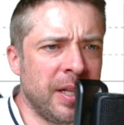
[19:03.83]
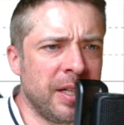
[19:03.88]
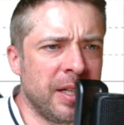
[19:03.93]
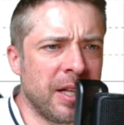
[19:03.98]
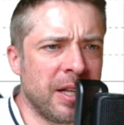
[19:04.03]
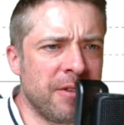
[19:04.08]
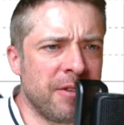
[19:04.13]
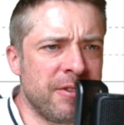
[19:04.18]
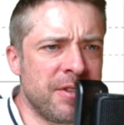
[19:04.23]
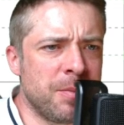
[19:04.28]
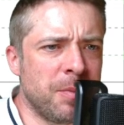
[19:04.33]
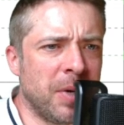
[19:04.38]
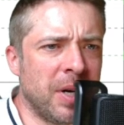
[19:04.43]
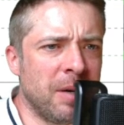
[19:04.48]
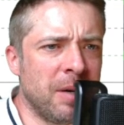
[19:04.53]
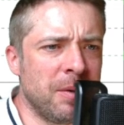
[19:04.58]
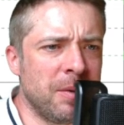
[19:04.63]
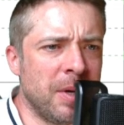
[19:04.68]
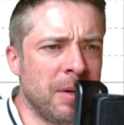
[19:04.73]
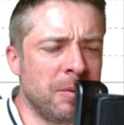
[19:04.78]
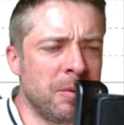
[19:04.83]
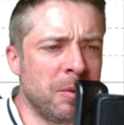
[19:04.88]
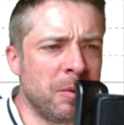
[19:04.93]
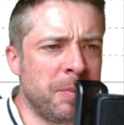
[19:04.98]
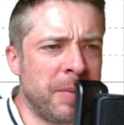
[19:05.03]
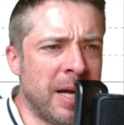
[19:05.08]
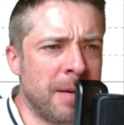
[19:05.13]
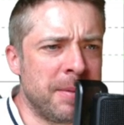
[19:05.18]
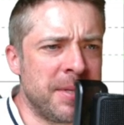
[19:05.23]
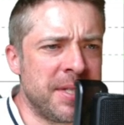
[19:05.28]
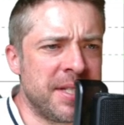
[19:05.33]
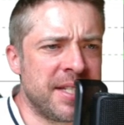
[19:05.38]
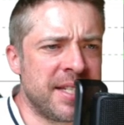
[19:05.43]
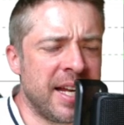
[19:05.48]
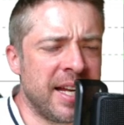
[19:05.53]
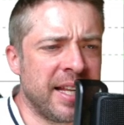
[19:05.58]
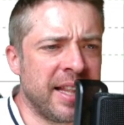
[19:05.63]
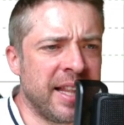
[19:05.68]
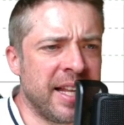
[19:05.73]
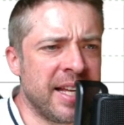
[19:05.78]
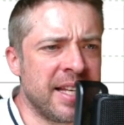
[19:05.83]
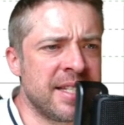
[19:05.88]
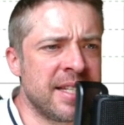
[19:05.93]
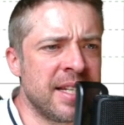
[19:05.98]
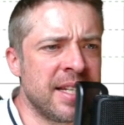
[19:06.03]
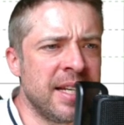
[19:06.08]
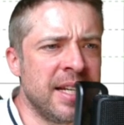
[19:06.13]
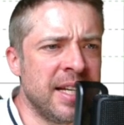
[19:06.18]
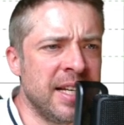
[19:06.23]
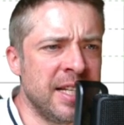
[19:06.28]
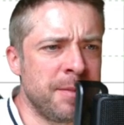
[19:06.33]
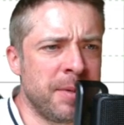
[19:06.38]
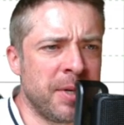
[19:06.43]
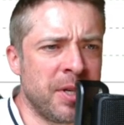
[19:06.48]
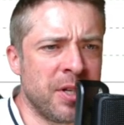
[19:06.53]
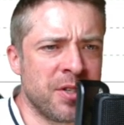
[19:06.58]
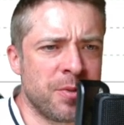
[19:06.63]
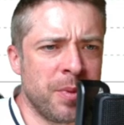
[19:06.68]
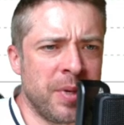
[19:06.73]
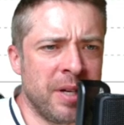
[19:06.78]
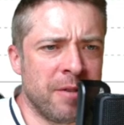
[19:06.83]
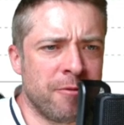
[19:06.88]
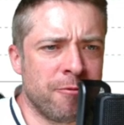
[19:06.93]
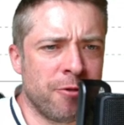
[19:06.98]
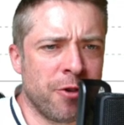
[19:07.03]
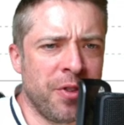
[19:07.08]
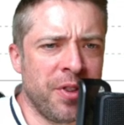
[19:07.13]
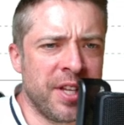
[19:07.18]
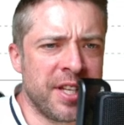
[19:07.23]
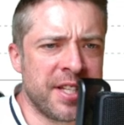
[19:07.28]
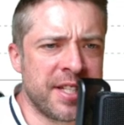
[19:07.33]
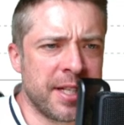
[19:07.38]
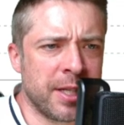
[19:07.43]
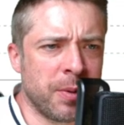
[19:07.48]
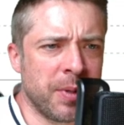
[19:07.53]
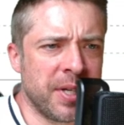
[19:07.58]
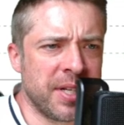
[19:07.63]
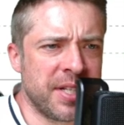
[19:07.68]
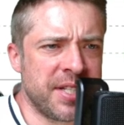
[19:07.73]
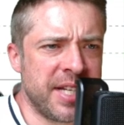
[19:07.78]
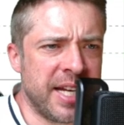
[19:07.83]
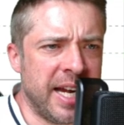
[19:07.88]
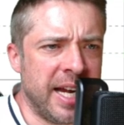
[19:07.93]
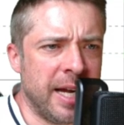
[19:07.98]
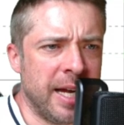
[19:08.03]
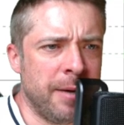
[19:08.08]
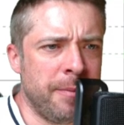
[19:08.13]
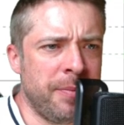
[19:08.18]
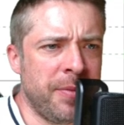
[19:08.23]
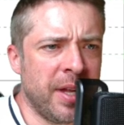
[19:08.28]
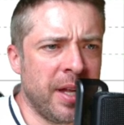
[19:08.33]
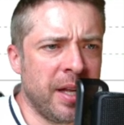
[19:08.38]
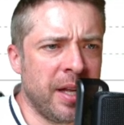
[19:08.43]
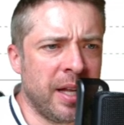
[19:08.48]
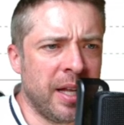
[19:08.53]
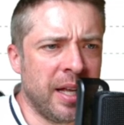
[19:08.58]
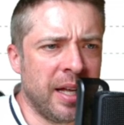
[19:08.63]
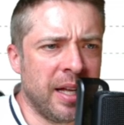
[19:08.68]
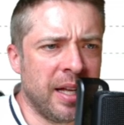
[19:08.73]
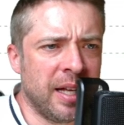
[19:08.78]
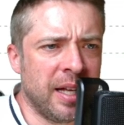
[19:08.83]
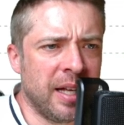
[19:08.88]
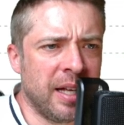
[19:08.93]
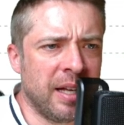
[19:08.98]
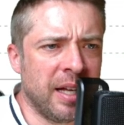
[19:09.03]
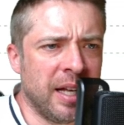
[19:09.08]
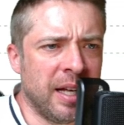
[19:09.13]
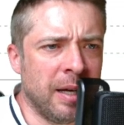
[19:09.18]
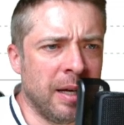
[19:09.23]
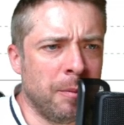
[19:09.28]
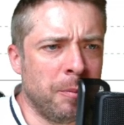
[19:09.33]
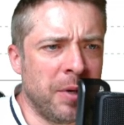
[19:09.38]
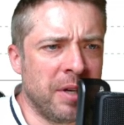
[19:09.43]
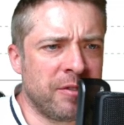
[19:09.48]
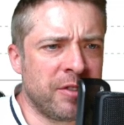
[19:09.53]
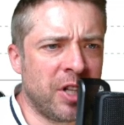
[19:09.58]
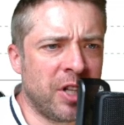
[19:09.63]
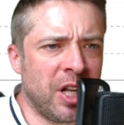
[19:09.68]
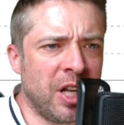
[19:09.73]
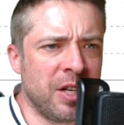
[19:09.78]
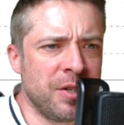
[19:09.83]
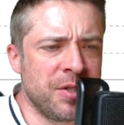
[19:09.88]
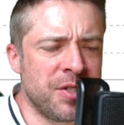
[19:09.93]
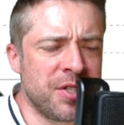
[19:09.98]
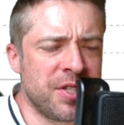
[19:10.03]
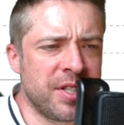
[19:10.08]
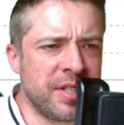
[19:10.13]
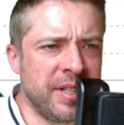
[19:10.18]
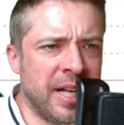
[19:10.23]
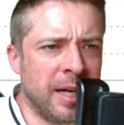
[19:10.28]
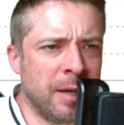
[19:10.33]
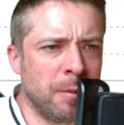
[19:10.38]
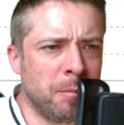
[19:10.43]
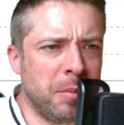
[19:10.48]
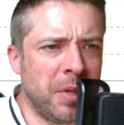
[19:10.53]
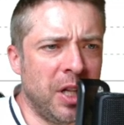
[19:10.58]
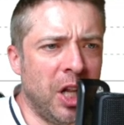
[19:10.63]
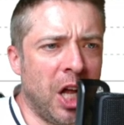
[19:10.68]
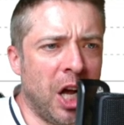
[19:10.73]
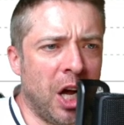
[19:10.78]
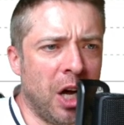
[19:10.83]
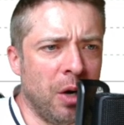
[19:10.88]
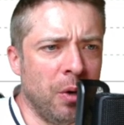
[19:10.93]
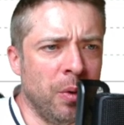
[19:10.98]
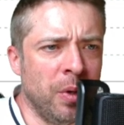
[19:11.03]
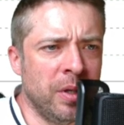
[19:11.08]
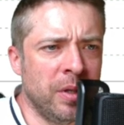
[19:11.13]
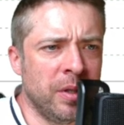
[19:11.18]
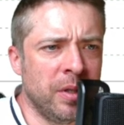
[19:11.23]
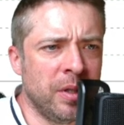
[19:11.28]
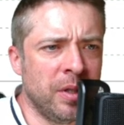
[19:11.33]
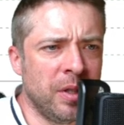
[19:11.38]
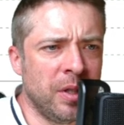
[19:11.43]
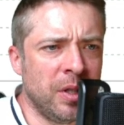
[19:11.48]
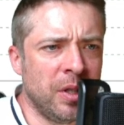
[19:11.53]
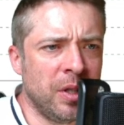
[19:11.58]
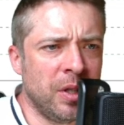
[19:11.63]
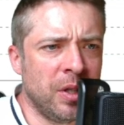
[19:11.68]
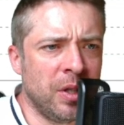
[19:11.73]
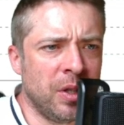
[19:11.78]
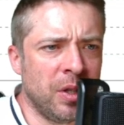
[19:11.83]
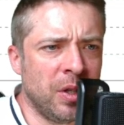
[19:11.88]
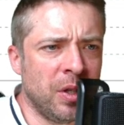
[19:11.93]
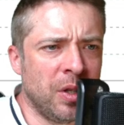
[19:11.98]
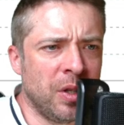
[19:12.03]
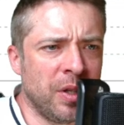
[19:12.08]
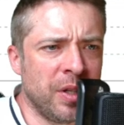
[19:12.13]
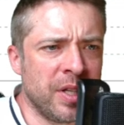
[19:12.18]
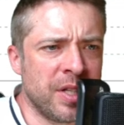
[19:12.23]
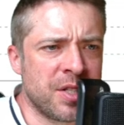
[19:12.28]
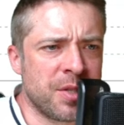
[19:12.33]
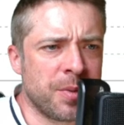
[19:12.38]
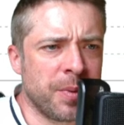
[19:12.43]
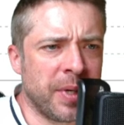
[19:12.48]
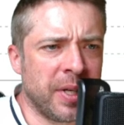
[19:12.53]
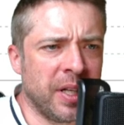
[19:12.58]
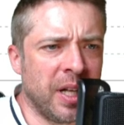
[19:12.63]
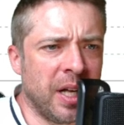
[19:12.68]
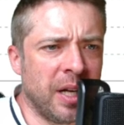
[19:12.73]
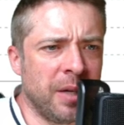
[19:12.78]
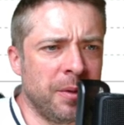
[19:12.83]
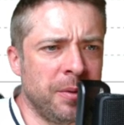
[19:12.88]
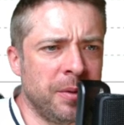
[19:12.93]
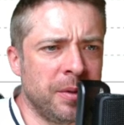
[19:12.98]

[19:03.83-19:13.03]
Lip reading: Now the reason why I would be happy to take this is because we have run this liquidity here and we have closed now below this swing low,